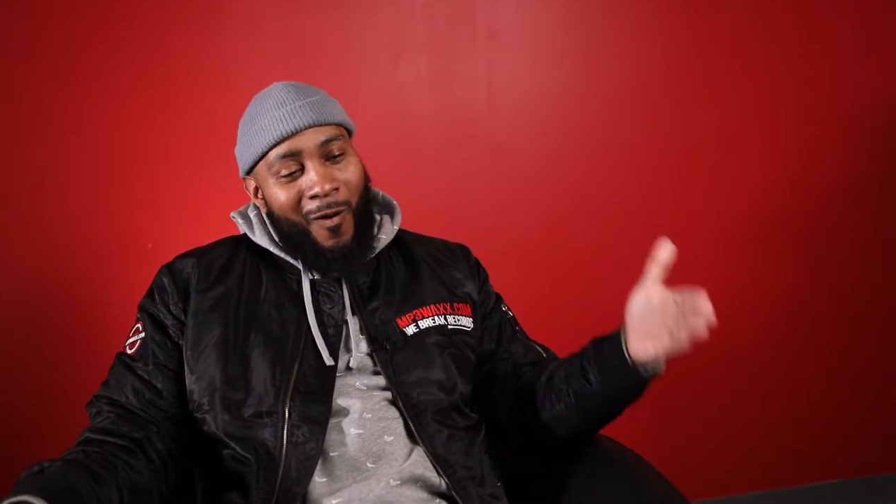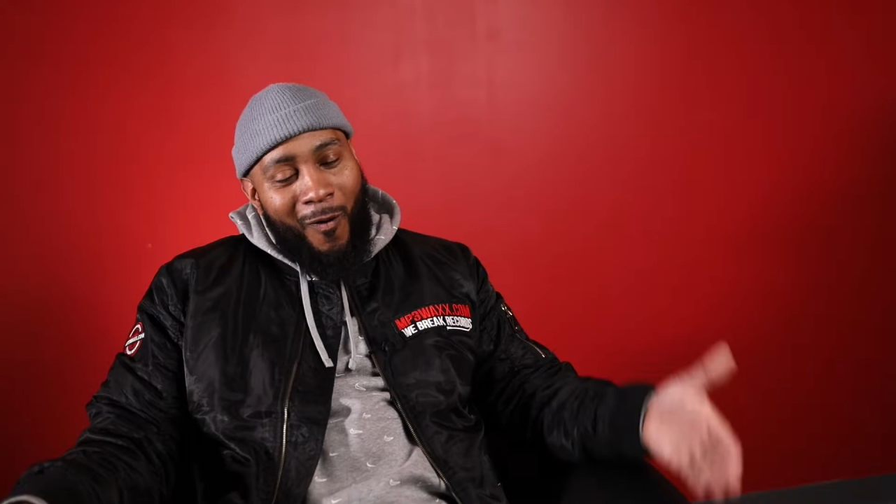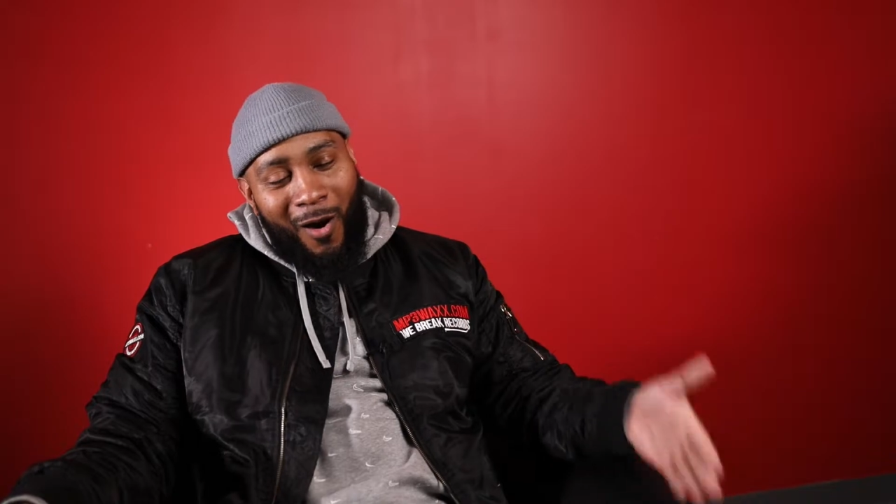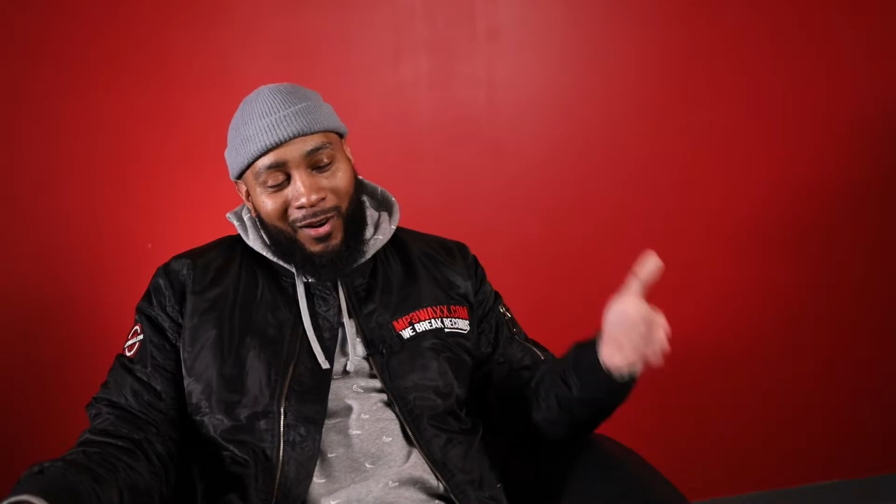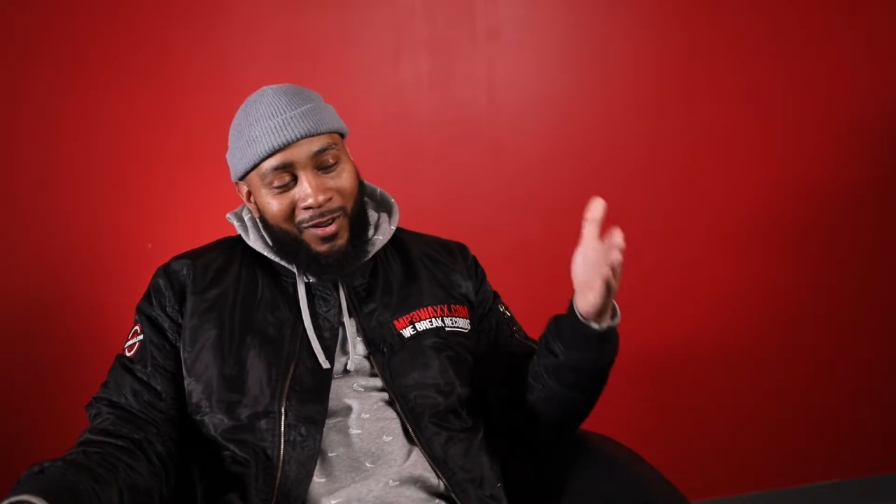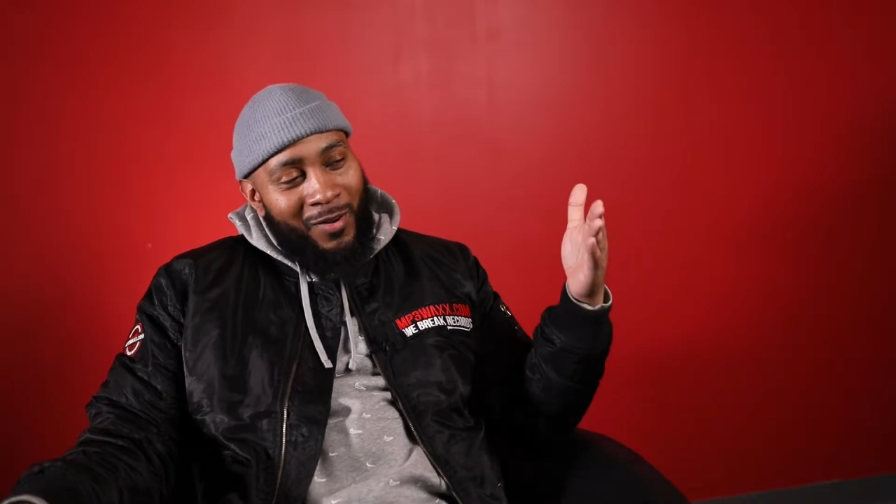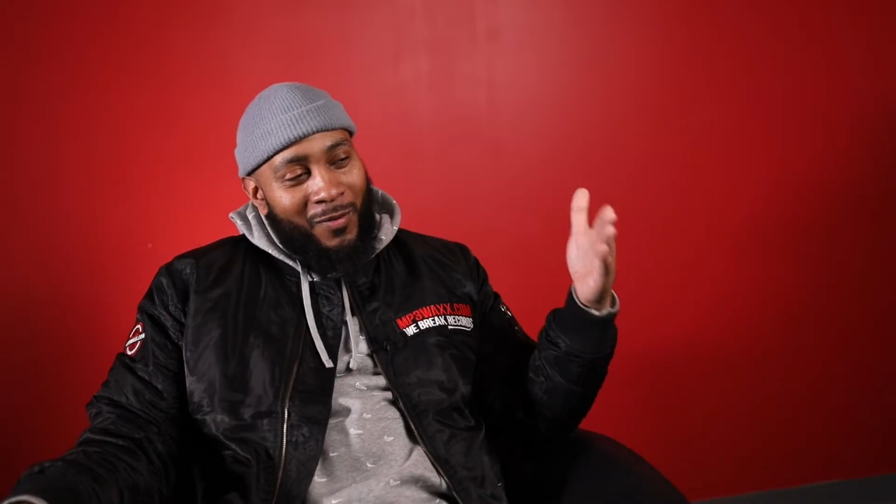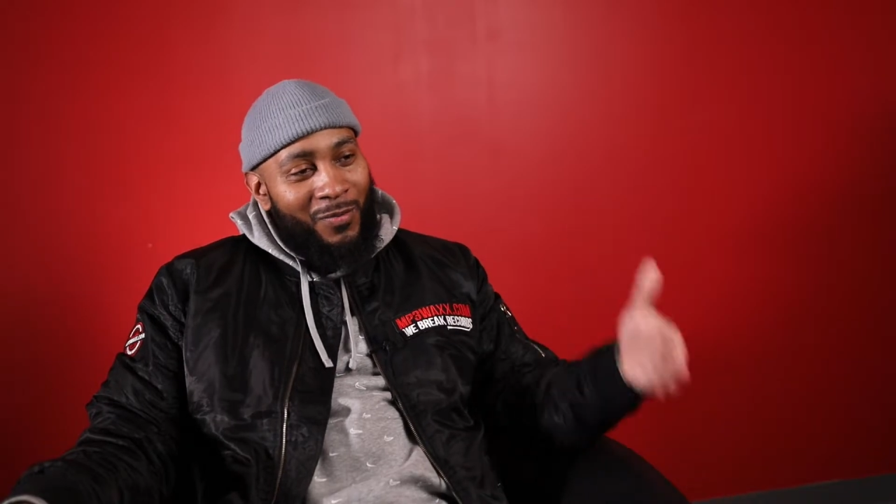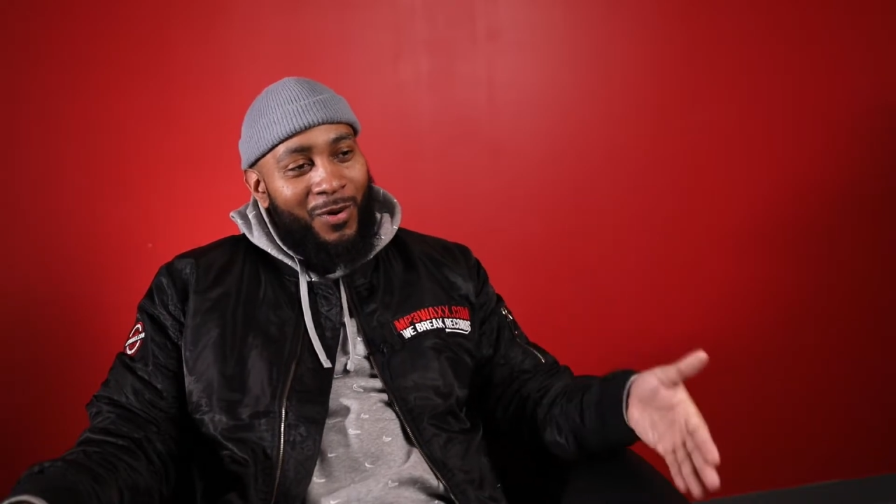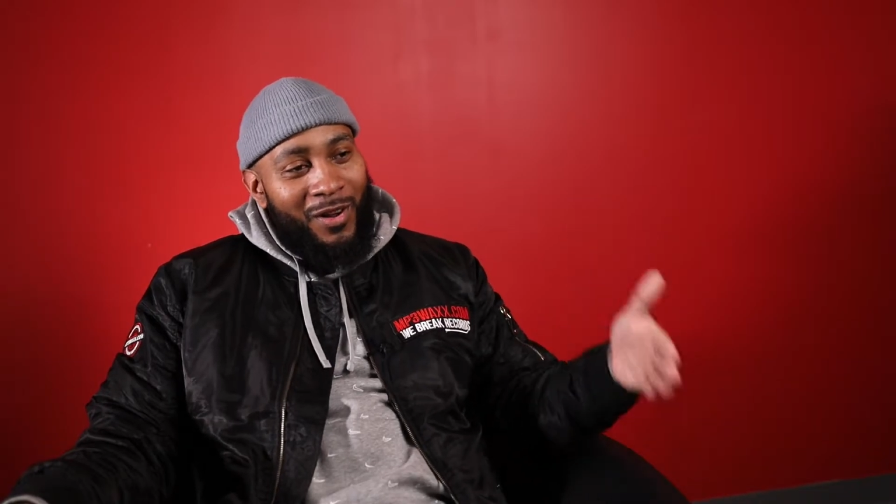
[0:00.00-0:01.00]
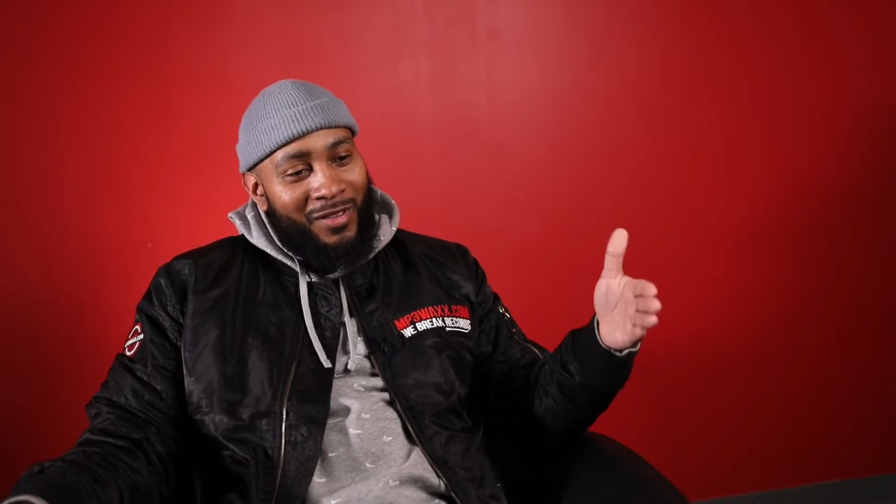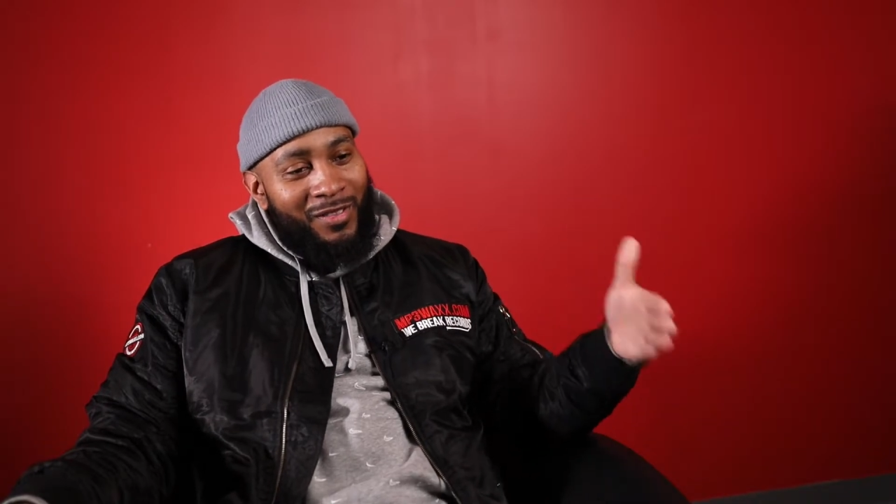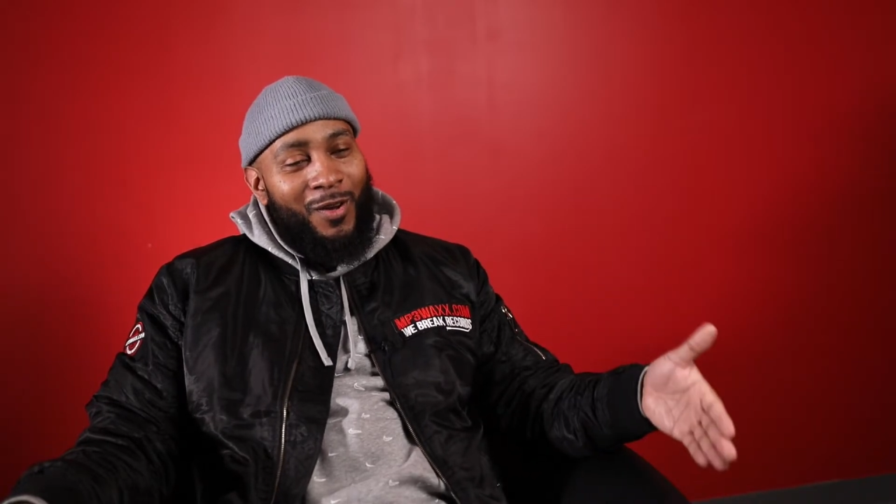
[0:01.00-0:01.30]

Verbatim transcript: harder for